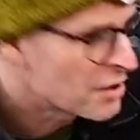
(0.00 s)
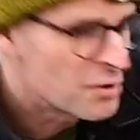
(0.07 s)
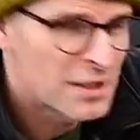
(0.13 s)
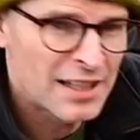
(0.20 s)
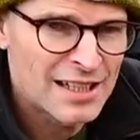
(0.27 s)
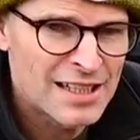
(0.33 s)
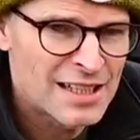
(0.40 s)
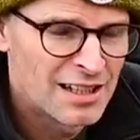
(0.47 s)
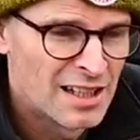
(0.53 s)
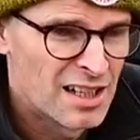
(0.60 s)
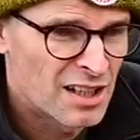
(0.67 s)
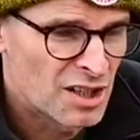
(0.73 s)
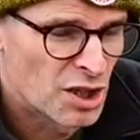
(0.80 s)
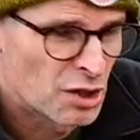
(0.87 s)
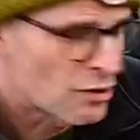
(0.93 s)
UK
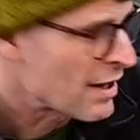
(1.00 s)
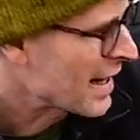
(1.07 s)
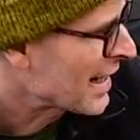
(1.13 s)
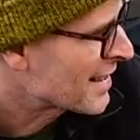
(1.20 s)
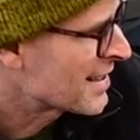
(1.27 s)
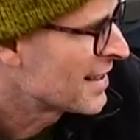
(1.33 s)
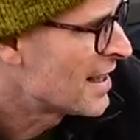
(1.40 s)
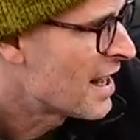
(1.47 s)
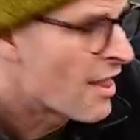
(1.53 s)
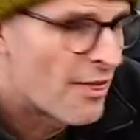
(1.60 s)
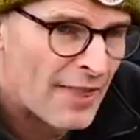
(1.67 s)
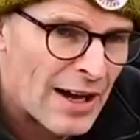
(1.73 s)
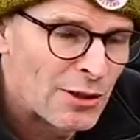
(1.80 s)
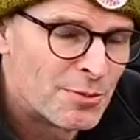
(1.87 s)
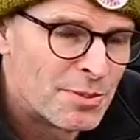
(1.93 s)
correct,
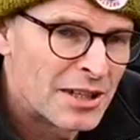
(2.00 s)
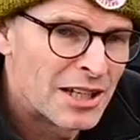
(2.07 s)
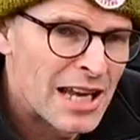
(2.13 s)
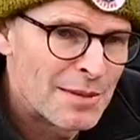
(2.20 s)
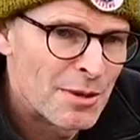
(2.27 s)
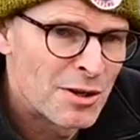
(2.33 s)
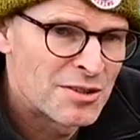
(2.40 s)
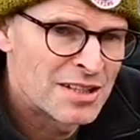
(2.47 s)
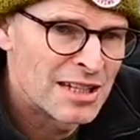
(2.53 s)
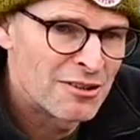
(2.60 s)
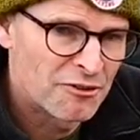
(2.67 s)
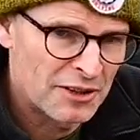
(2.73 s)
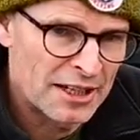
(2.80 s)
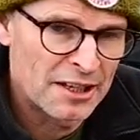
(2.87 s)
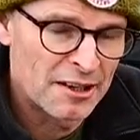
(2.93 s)
that would be an MOT
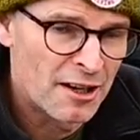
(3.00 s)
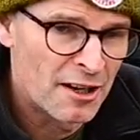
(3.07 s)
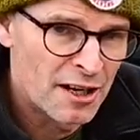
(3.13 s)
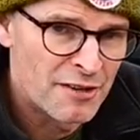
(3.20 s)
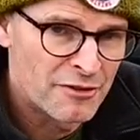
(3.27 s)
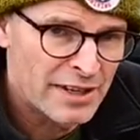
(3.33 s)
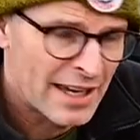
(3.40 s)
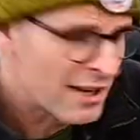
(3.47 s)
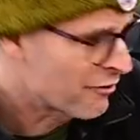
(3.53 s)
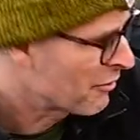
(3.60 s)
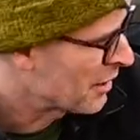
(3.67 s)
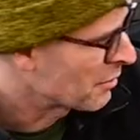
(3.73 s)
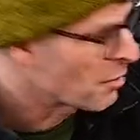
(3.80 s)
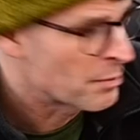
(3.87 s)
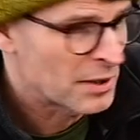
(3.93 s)
fail and an IVA
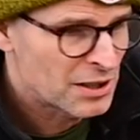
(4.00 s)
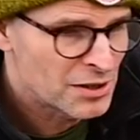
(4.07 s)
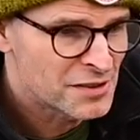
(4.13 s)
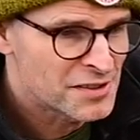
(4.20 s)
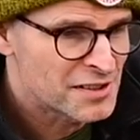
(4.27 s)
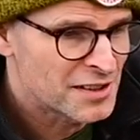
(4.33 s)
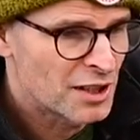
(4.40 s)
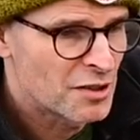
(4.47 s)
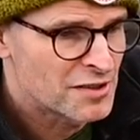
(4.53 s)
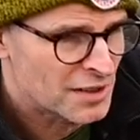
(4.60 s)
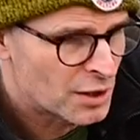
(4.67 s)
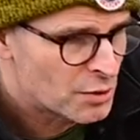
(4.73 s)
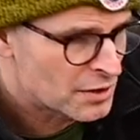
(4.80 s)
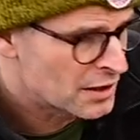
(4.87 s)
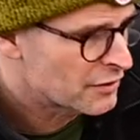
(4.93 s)
fail. But because this car is
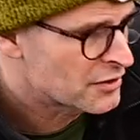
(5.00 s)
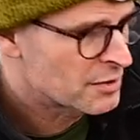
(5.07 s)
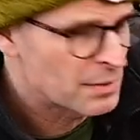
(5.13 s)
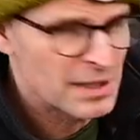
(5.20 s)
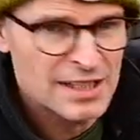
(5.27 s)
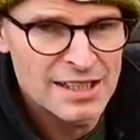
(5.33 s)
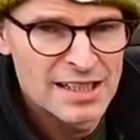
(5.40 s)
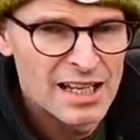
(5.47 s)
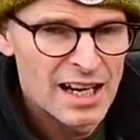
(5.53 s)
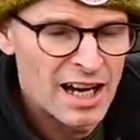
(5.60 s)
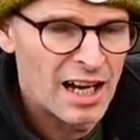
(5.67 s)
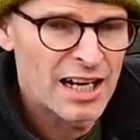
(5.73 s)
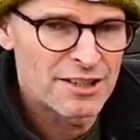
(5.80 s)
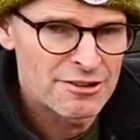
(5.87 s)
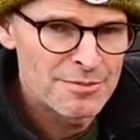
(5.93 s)
old enough to be
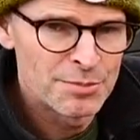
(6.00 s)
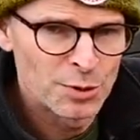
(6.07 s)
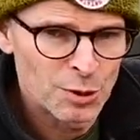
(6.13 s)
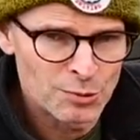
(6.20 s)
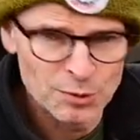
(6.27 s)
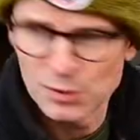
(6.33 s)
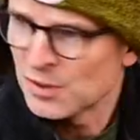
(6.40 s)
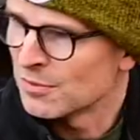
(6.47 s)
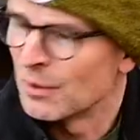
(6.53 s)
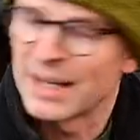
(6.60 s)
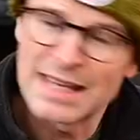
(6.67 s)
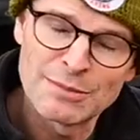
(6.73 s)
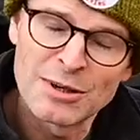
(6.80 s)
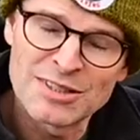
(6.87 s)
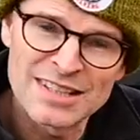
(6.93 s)
under import rules,
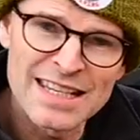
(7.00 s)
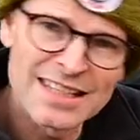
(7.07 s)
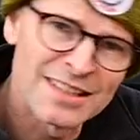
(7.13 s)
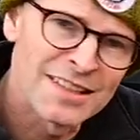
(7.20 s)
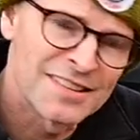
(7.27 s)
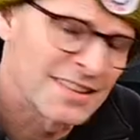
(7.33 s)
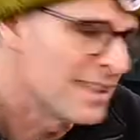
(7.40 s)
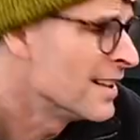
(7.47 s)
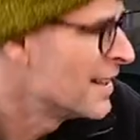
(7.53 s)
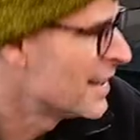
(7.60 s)
my MOT tester